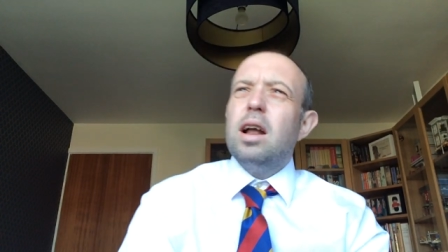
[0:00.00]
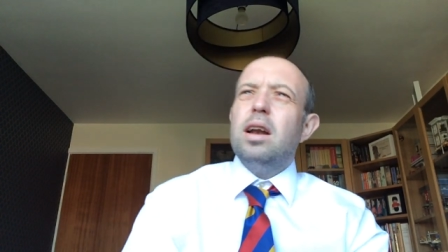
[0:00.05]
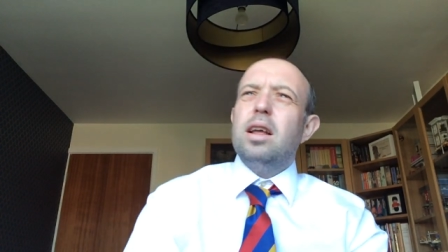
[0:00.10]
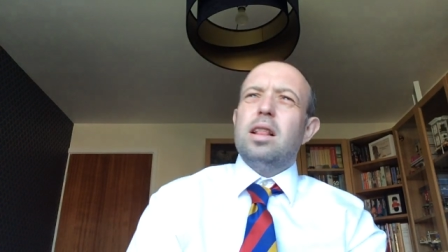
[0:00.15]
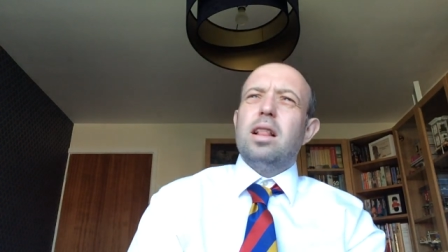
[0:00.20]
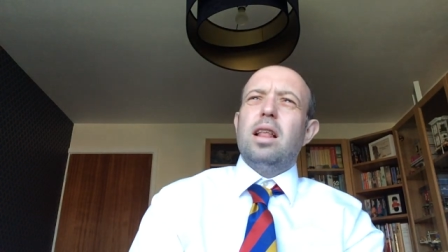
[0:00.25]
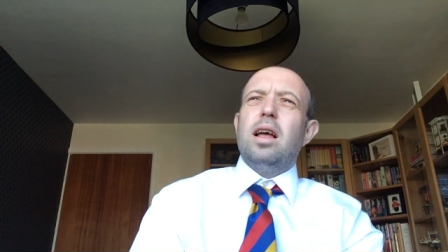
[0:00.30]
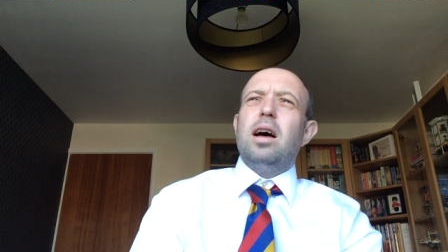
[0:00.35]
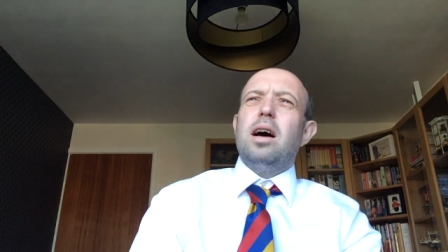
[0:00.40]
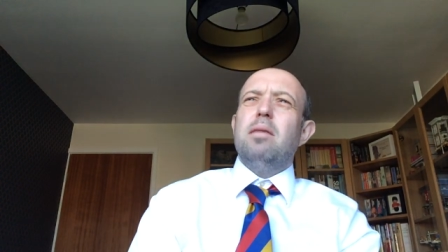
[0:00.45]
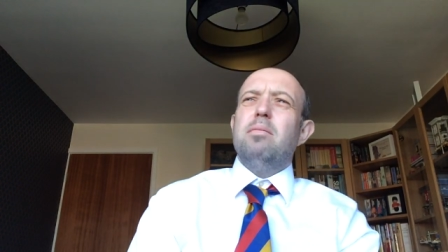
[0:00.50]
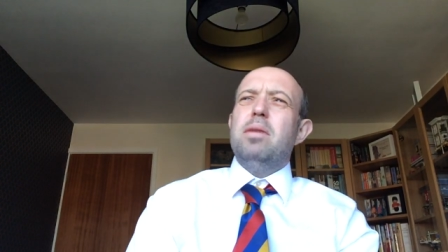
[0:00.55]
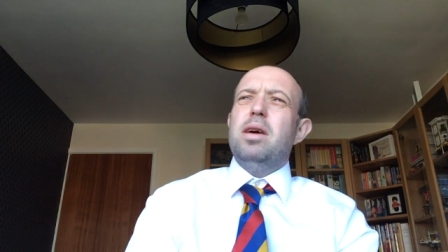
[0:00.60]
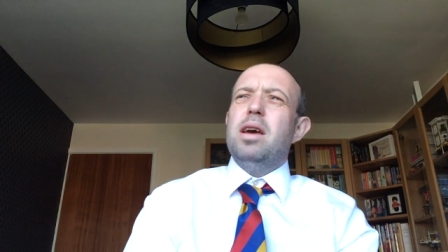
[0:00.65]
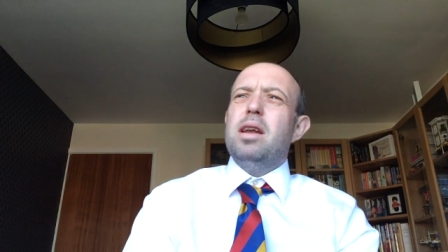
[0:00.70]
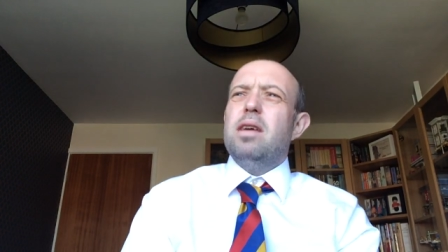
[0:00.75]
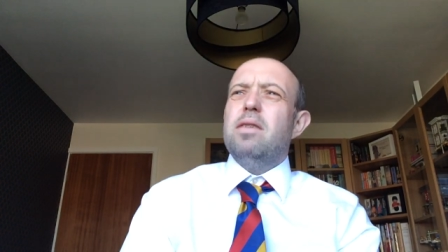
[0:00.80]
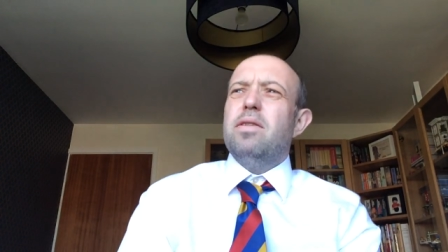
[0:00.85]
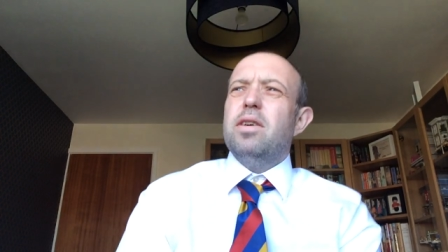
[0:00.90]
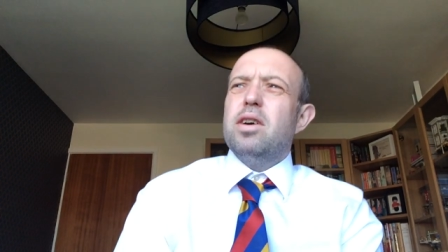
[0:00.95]
little
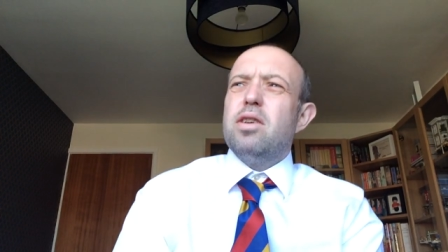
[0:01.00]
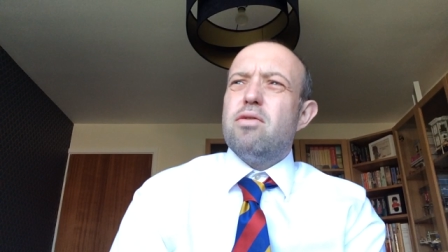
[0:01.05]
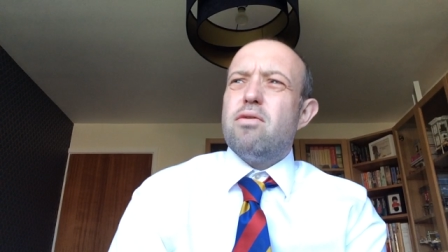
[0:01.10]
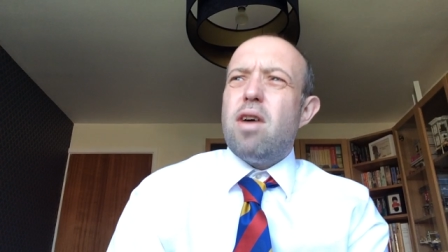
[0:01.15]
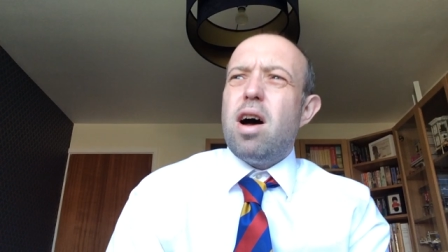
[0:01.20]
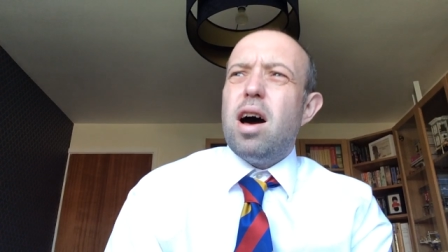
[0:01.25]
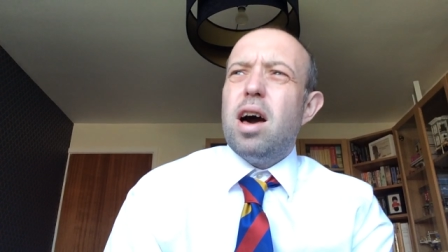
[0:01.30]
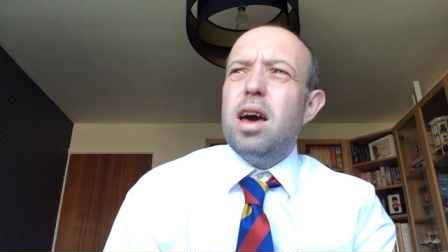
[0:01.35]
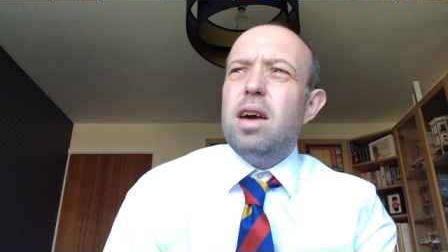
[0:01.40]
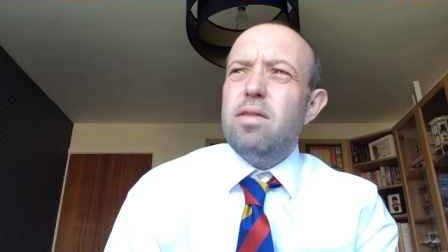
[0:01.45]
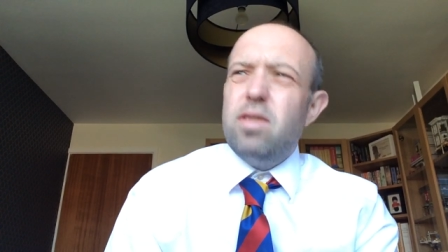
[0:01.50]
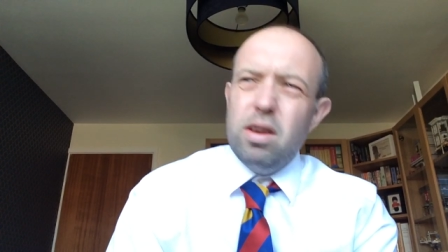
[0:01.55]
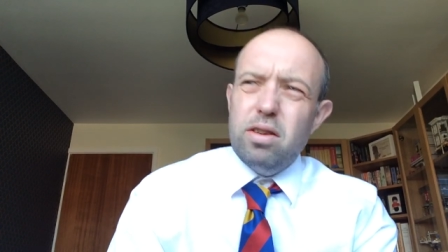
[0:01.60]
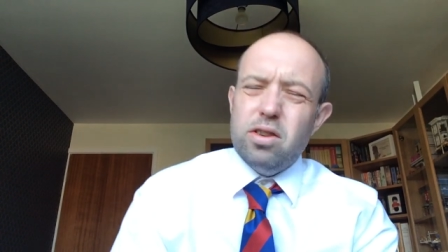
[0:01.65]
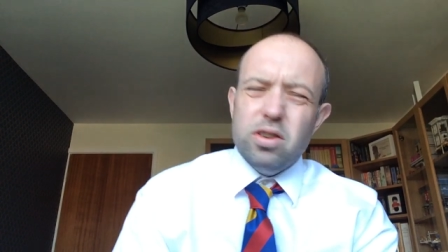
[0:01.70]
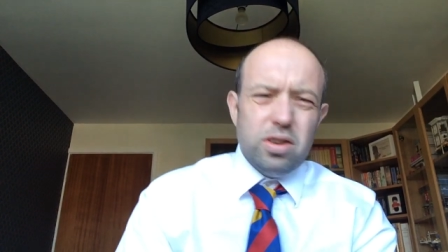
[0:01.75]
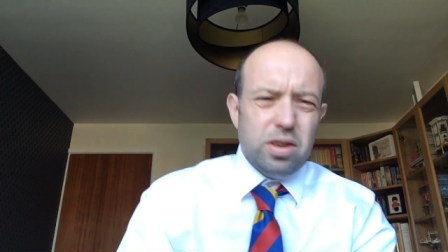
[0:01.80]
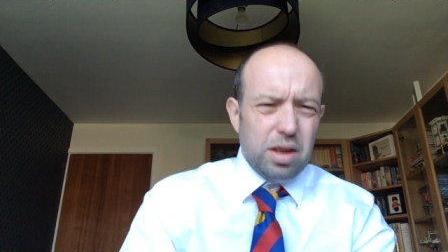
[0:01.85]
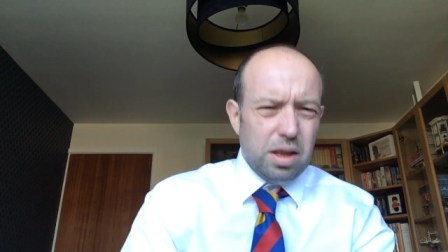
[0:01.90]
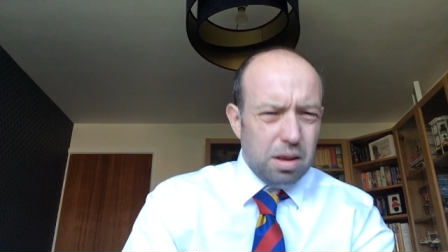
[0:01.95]
army, and if it arrived, he'd
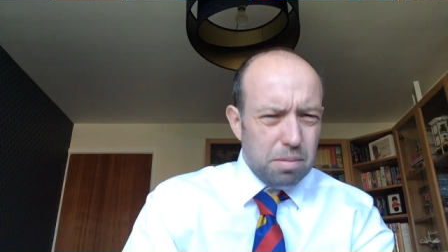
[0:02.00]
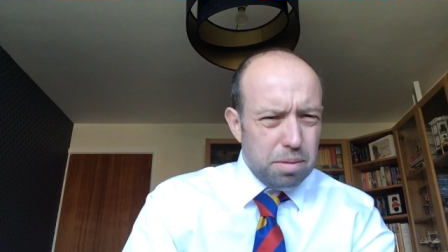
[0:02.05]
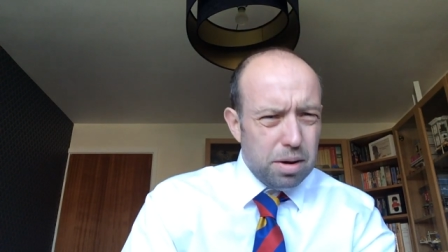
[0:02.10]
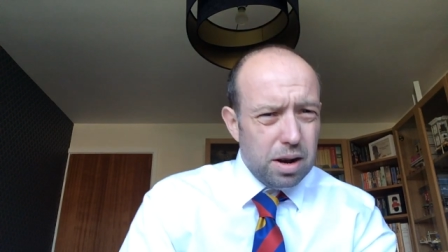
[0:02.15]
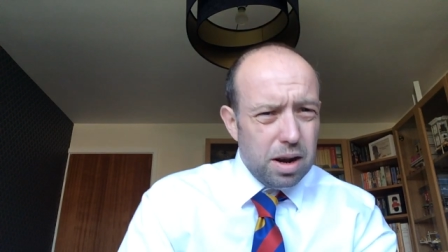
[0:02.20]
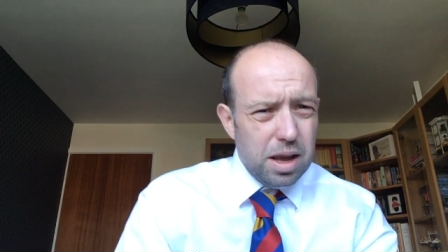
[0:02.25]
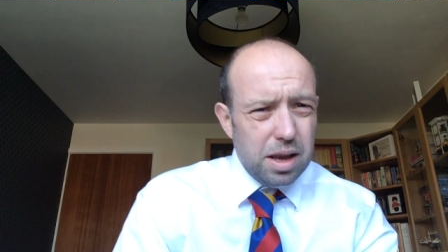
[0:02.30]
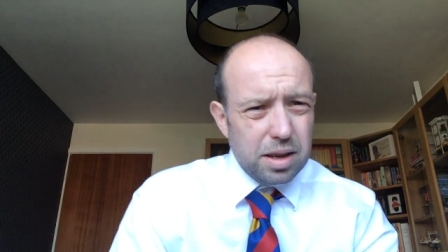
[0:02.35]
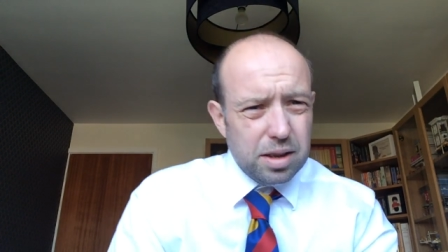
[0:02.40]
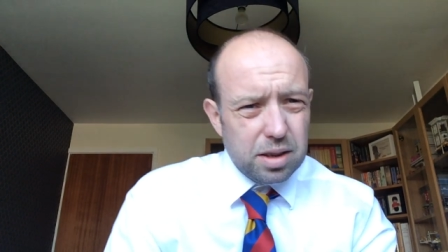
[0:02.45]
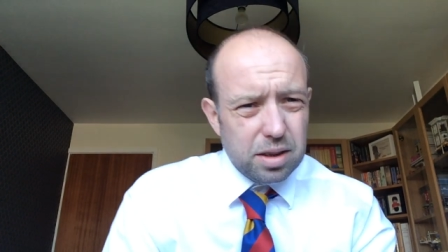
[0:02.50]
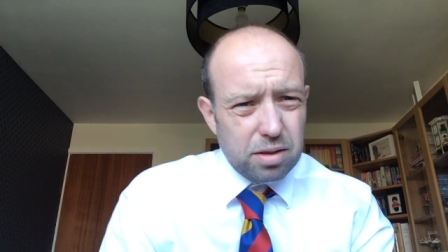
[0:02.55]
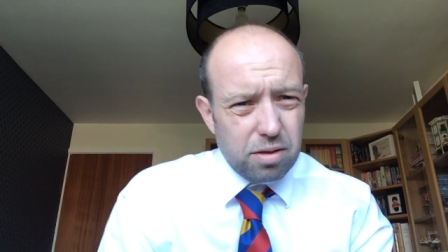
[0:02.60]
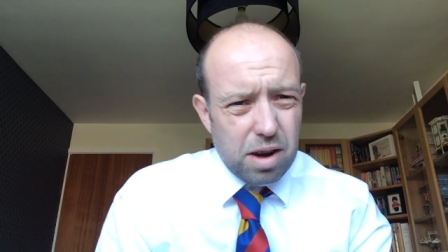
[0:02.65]
just send the police